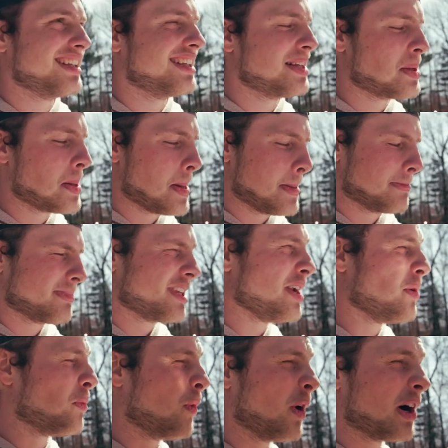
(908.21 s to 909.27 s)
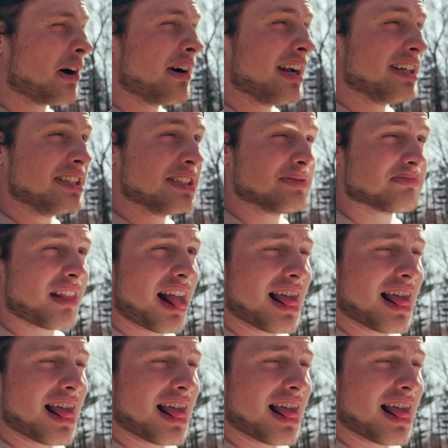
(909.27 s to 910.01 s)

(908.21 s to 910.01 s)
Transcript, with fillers: He's snapping at you. Is there water around here?